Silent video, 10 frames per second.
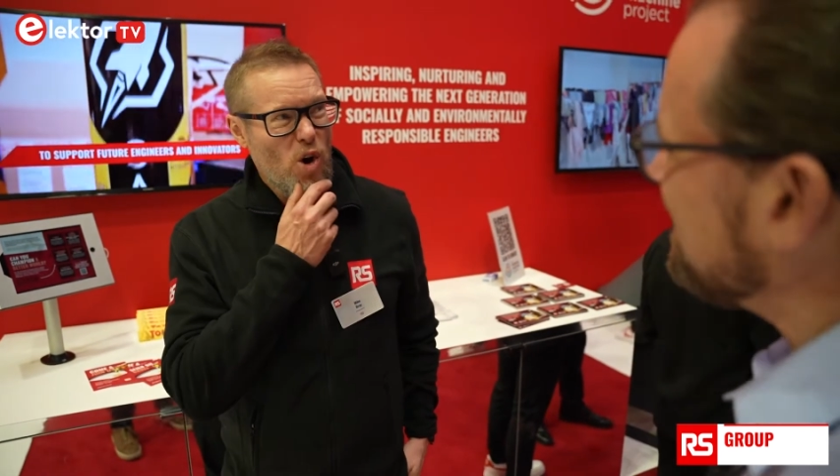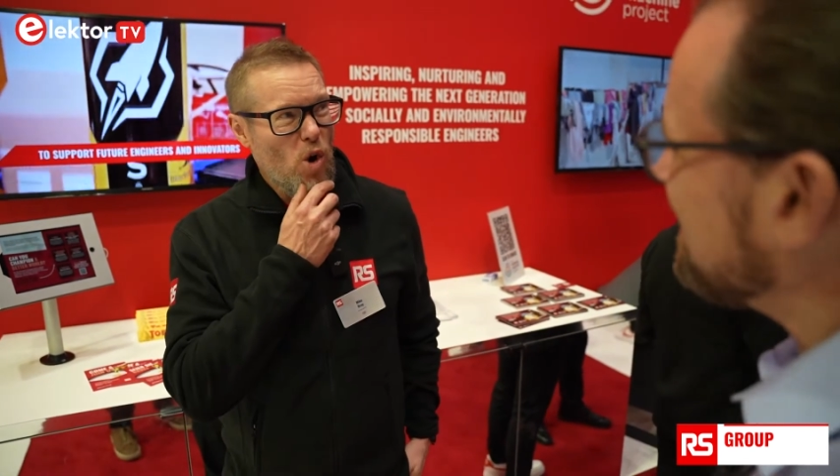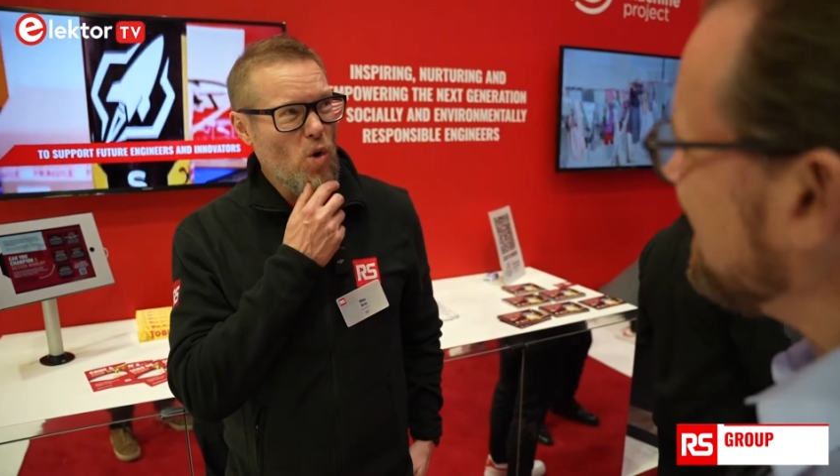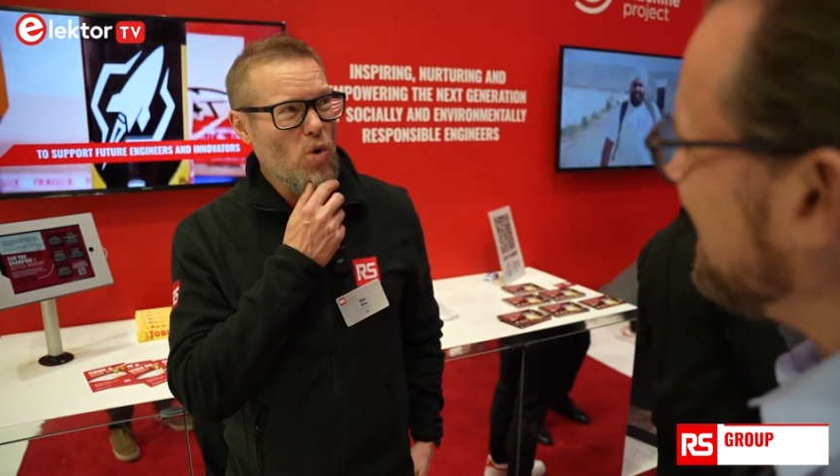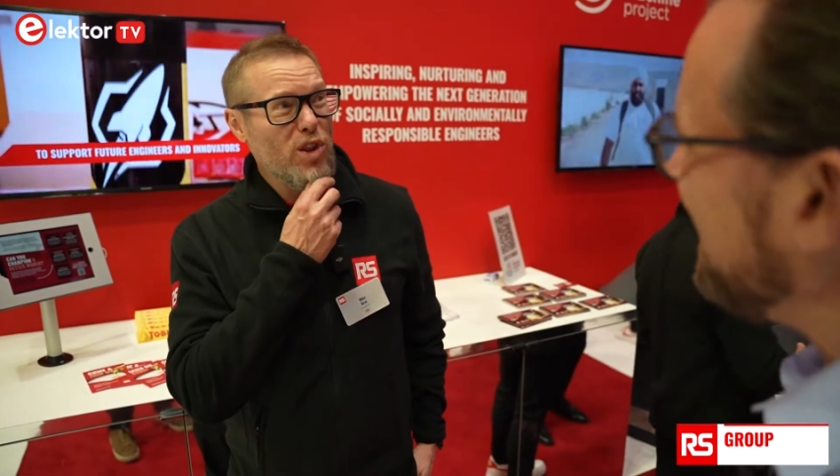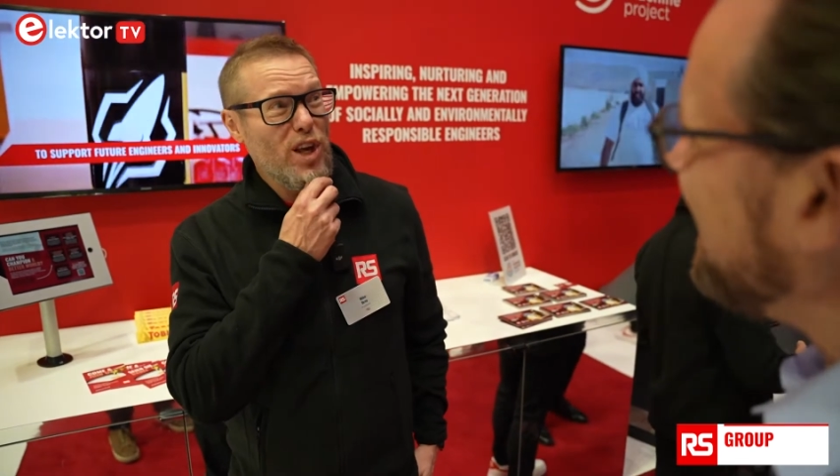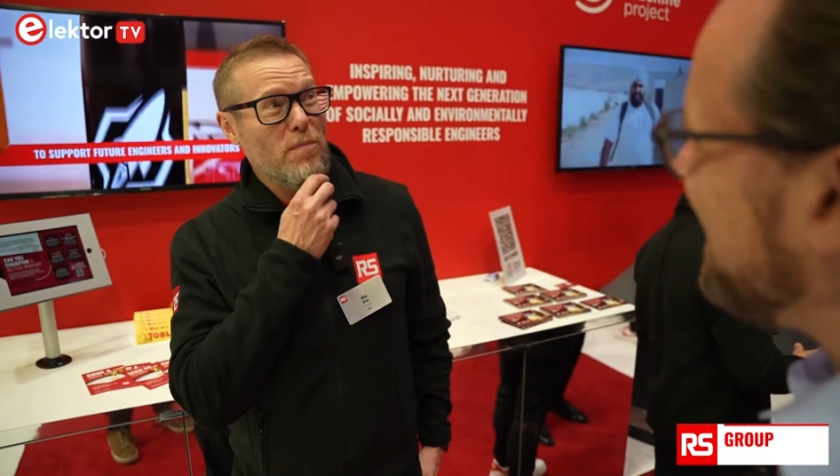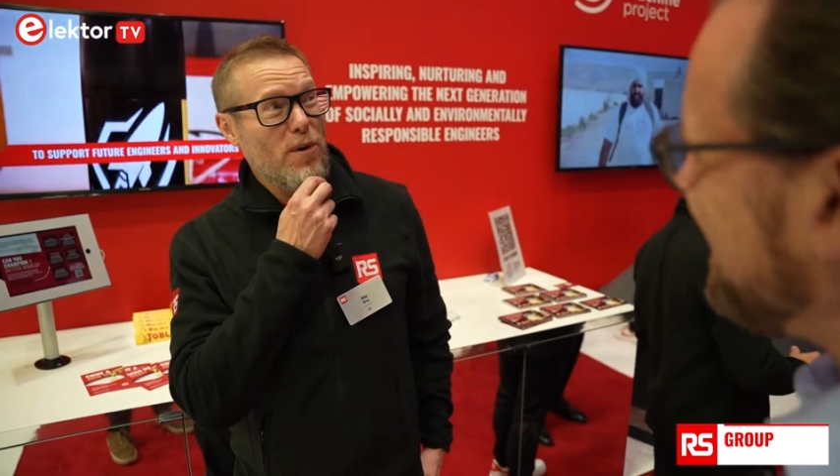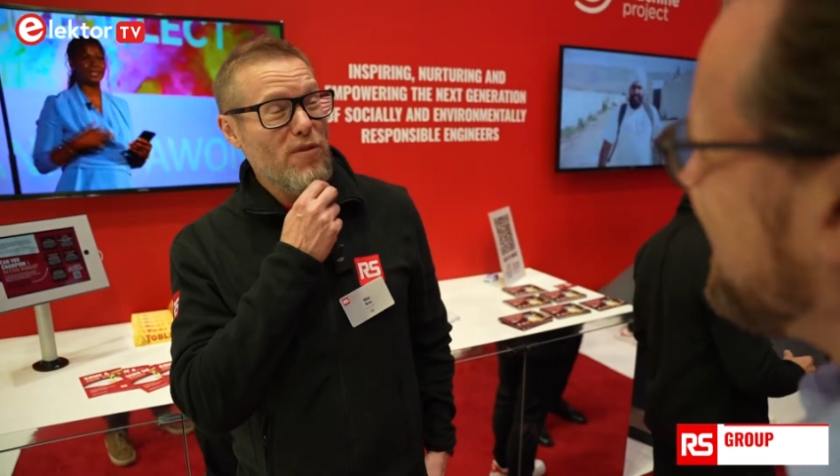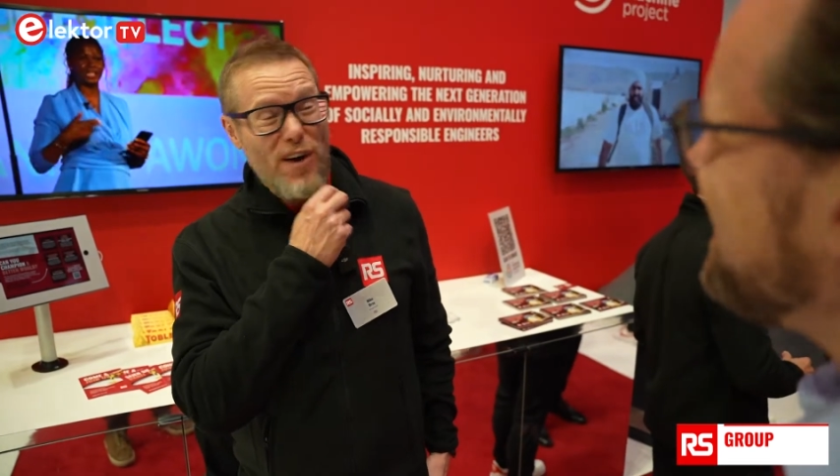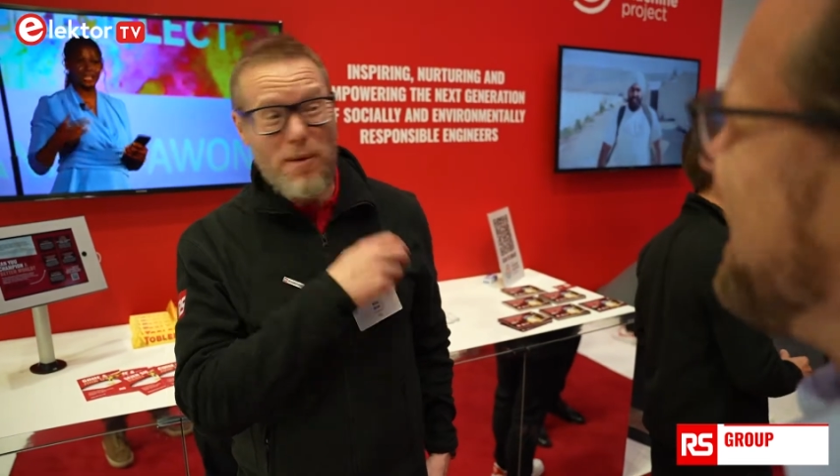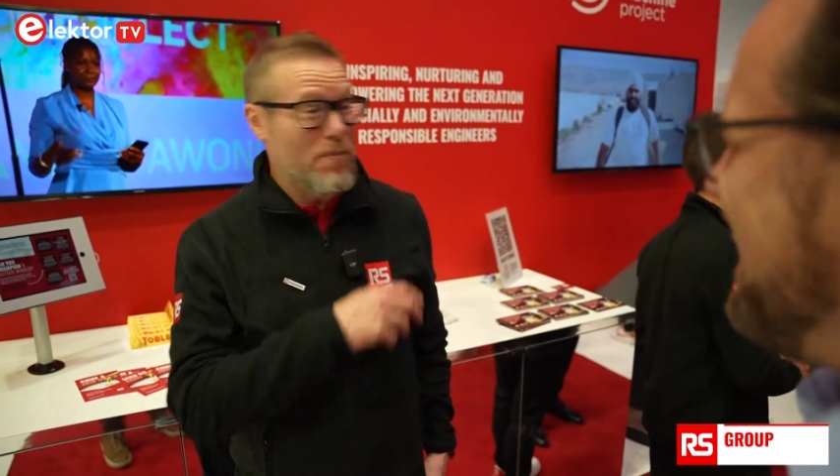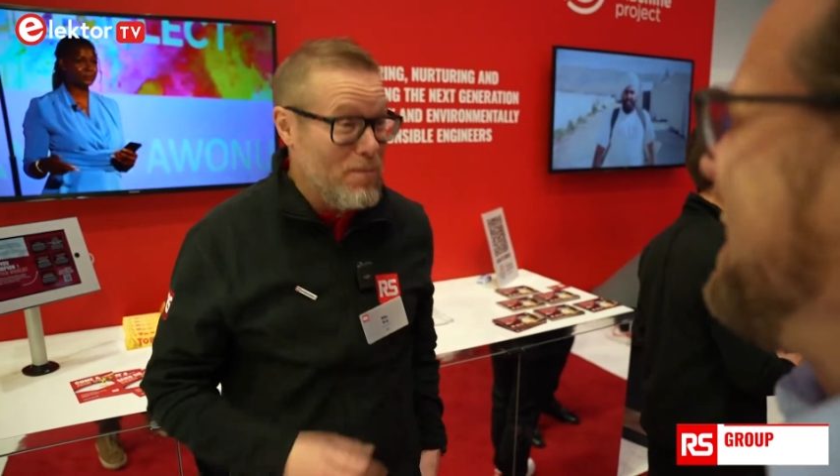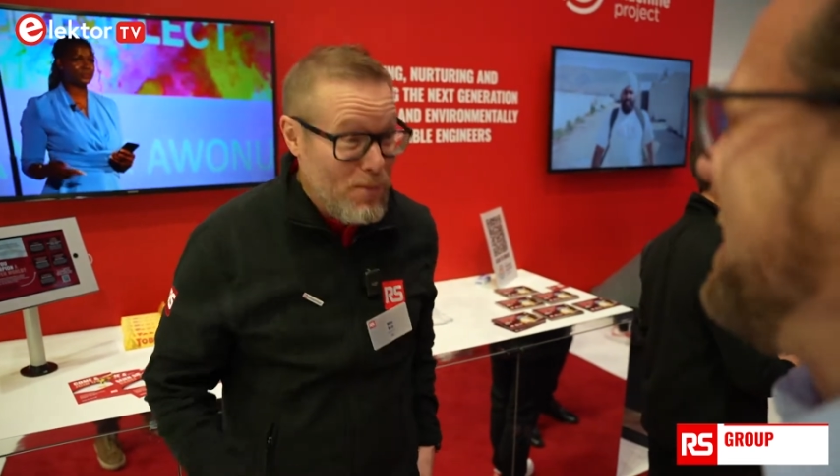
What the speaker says: All the above and a bit